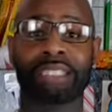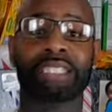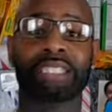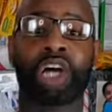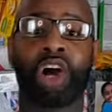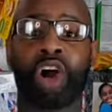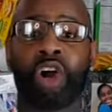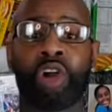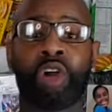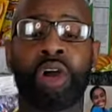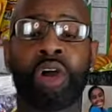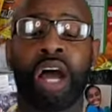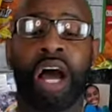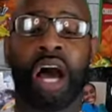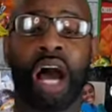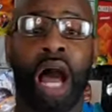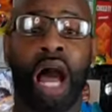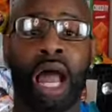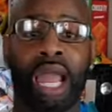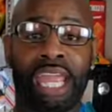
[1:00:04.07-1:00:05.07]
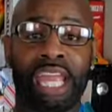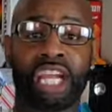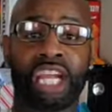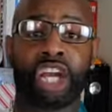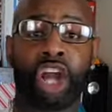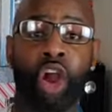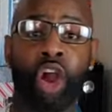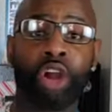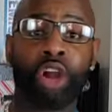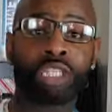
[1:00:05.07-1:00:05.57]
and so
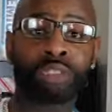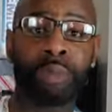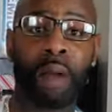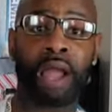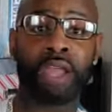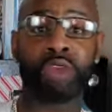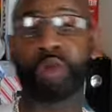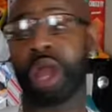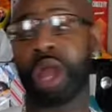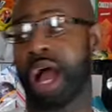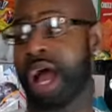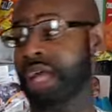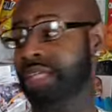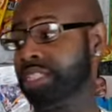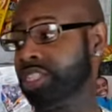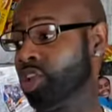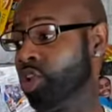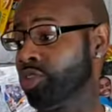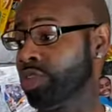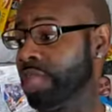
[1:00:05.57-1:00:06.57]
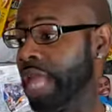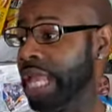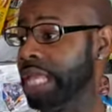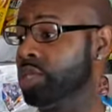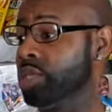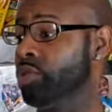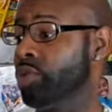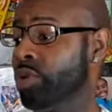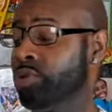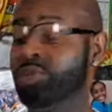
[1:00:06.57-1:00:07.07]
encouraged by you guys. So
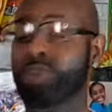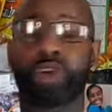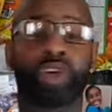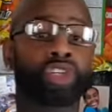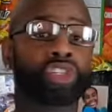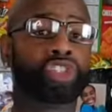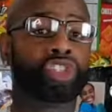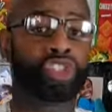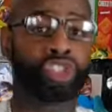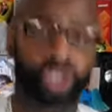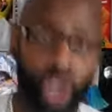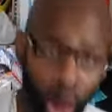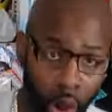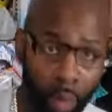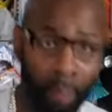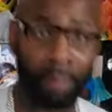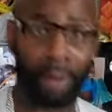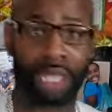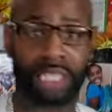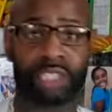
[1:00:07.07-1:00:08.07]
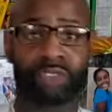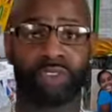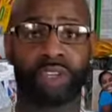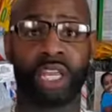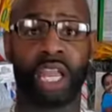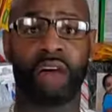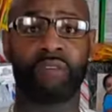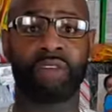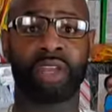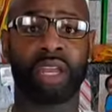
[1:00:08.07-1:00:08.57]
thank you so
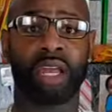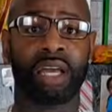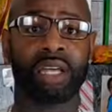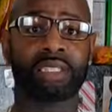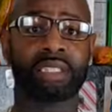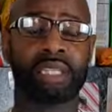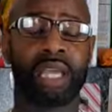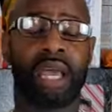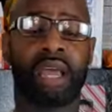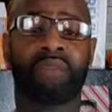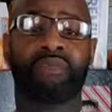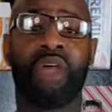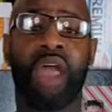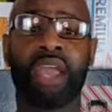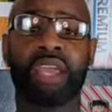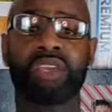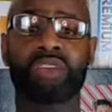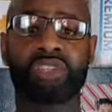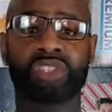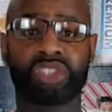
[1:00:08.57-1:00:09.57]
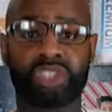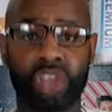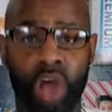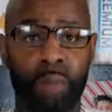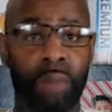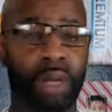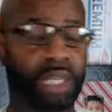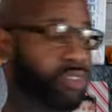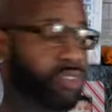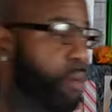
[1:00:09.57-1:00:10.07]
much for loving us. Thank you
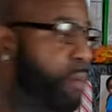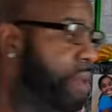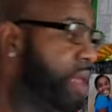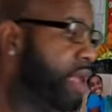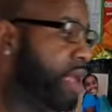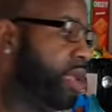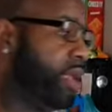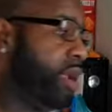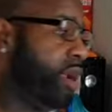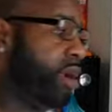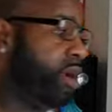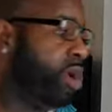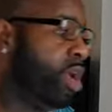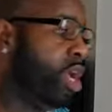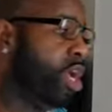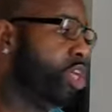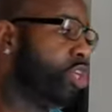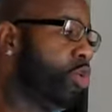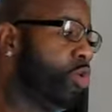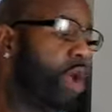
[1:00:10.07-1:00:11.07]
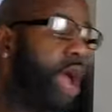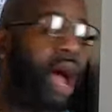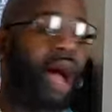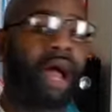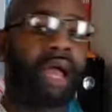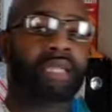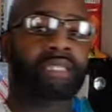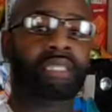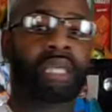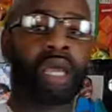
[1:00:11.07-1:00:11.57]
so much for being here. You
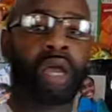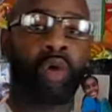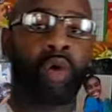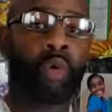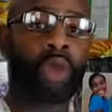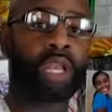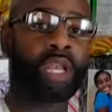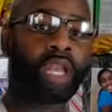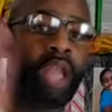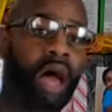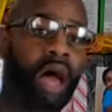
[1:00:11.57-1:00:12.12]
guys, we